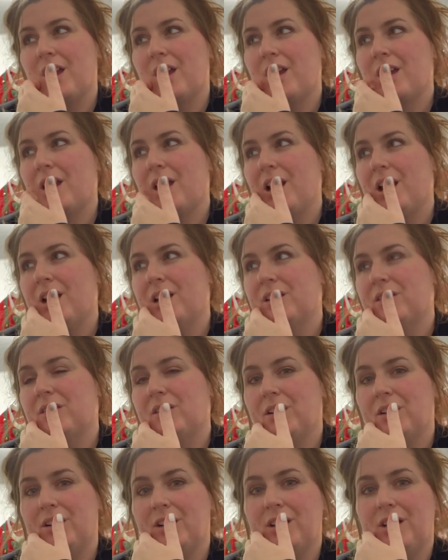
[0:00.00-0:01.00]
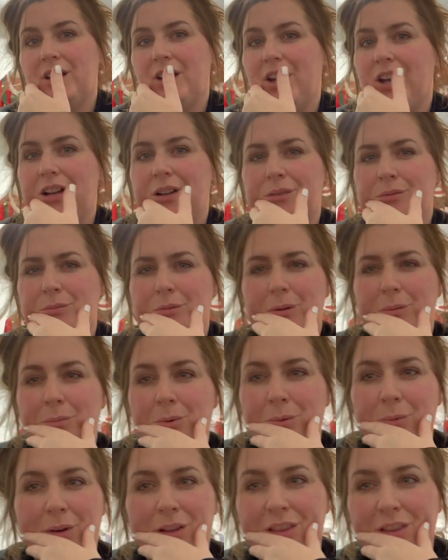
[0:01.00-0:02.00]
kind of started. I don't remember
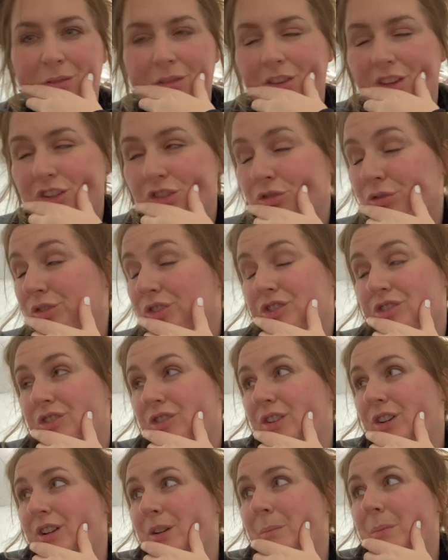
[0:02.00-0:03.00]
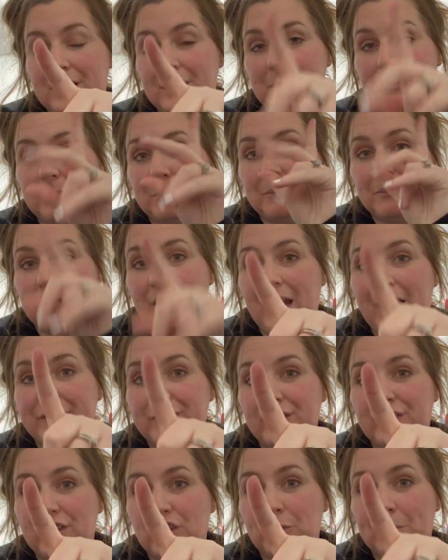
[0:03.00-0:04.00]
when this tradition started, but I have to
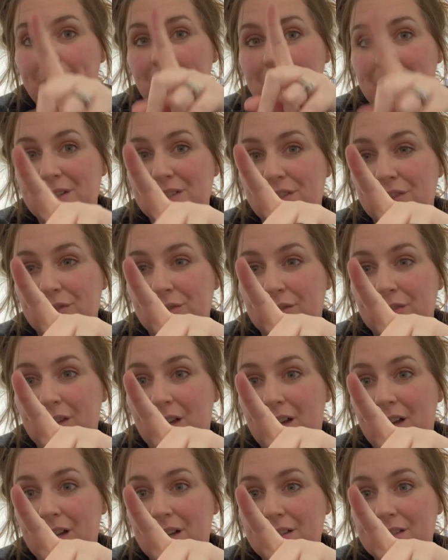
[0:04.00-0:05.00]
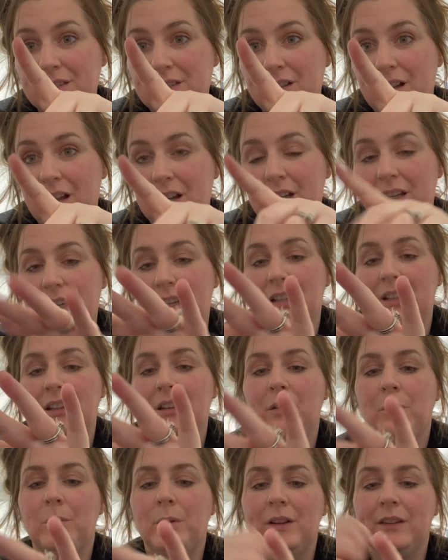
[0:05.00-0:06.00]
finish buying my sister-in-law's stocking.
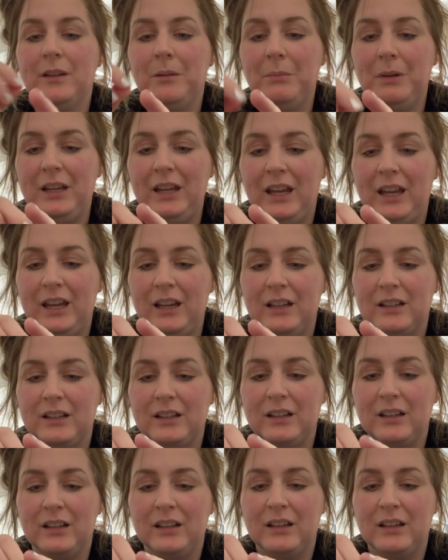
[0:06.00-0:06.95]
What's on my hand?